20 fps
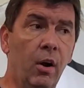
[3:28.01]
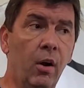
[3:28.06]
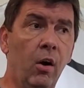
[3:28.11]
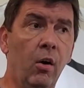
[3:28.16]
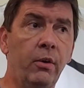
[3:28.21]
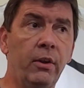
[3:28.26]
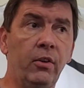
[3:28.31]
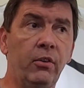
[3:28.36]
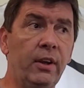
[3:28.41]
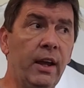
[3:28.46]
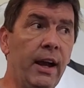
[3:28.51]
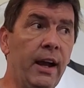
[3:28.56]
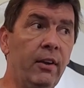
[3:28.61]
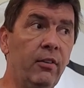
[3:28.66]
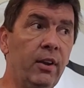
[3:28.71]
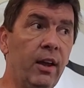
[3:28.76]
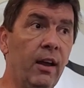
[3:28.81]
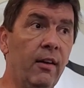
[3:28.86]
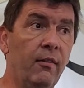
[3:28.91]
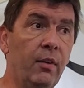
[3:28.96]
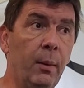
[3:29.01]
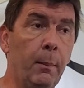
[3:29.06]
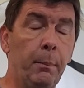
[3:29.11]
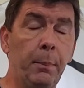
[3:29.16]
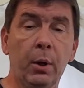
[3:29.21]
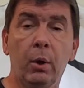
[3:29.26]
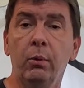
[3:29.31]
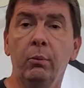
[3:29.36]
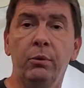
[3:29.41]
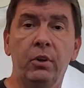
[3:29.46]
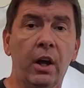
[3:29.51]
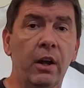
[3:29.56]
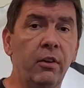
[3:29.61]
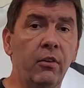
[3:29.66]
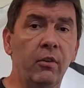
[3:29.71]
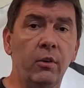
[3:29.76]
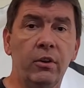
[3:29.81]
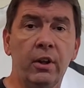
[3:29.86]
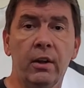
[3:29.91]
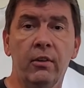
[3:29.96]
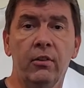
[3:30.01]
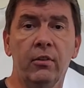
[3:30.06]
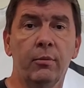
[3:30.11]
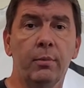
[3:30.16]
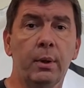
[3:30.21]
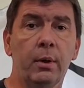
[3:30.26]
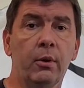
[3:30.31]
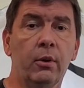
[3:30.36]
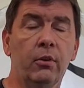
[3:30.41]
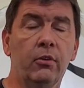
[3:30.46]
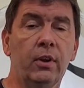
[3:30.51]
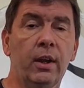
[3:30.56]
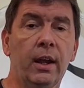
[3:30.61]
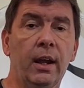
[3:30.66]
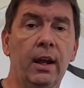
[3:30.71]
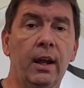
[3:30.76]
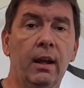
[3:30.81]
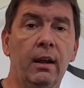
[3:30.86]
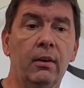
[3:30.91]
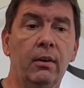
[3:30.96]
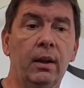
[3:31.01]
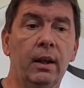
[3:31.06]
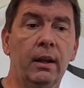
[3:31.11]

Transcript: All these guys have built tons and tons of motors and,